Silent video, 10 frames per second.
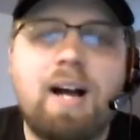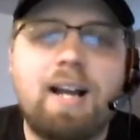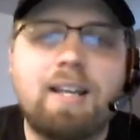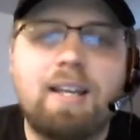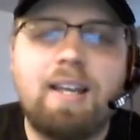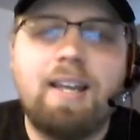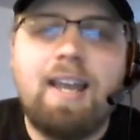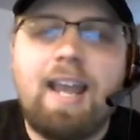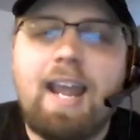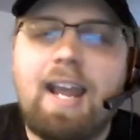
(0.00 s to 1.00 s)
you have
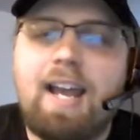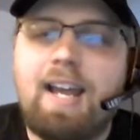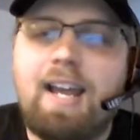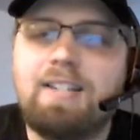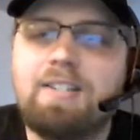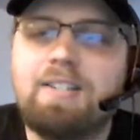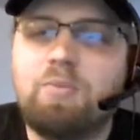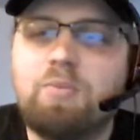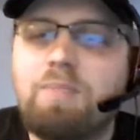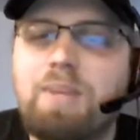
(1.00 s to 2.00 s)
a good time.
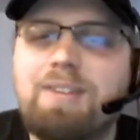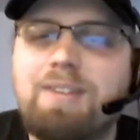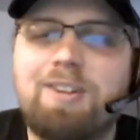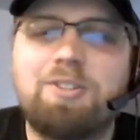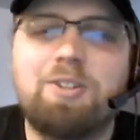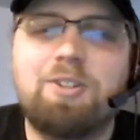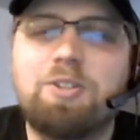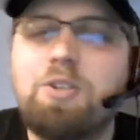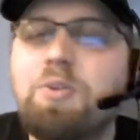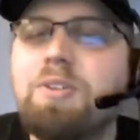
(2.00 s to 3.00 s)
I tend to focus
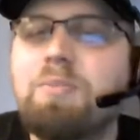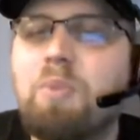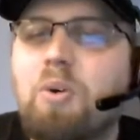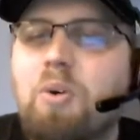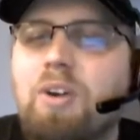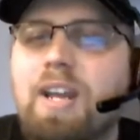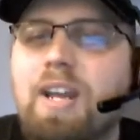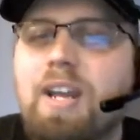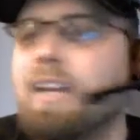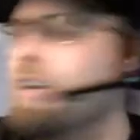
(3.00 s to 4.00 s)
on budget builds